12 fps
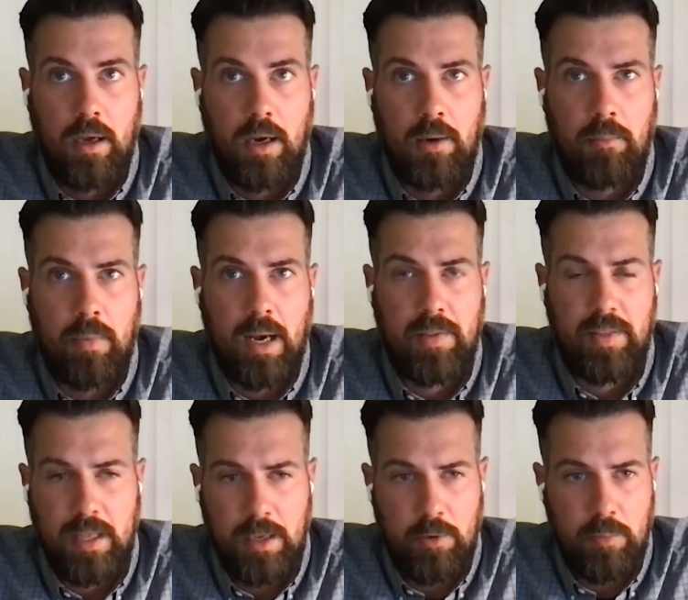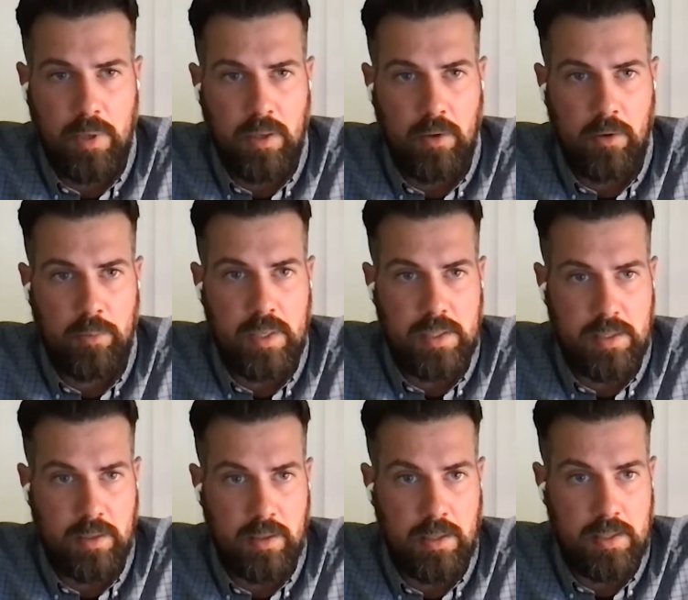I think it would be a little bit
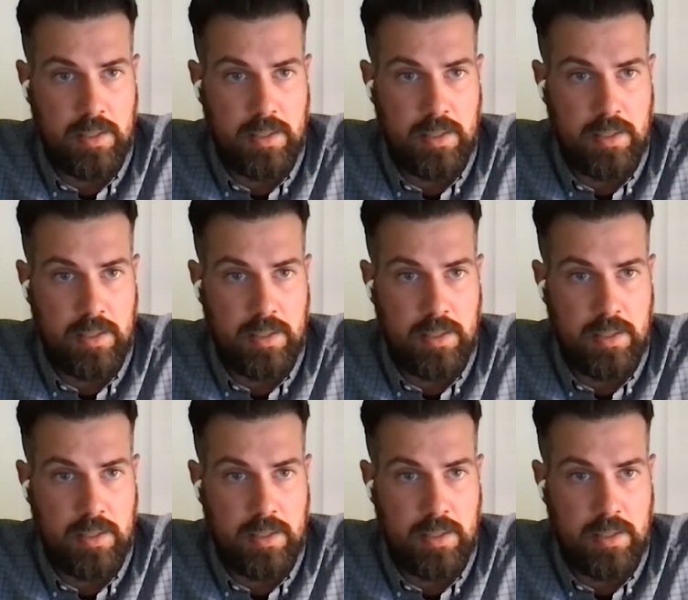silly to